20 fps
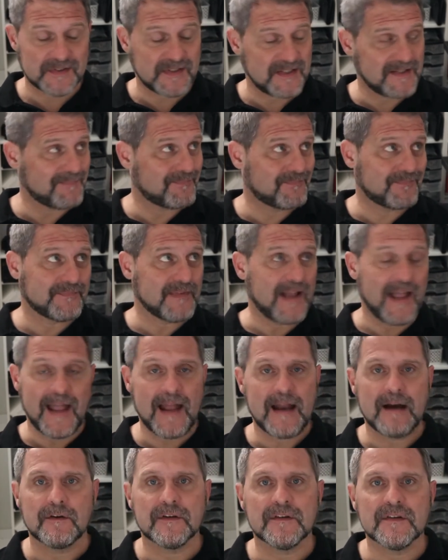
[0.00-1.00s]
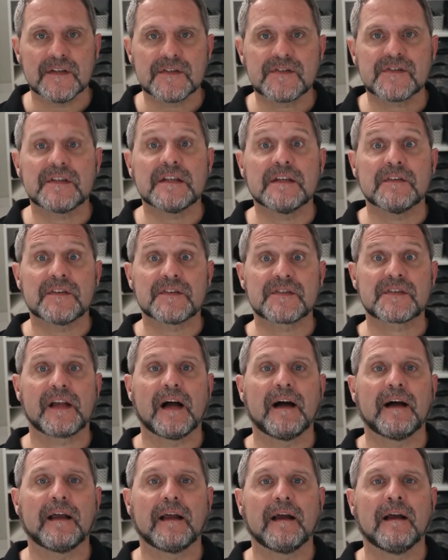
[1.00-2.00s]
the air and the sea and the
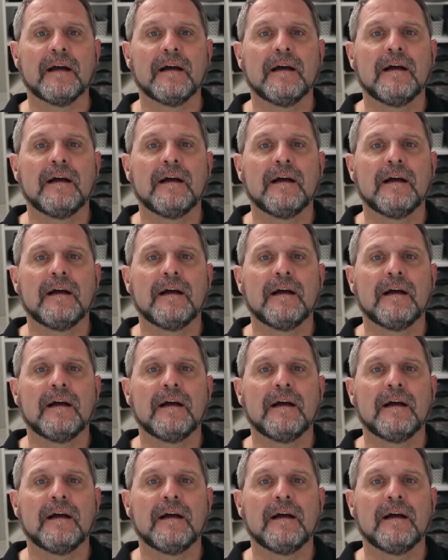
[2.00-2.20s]
sky.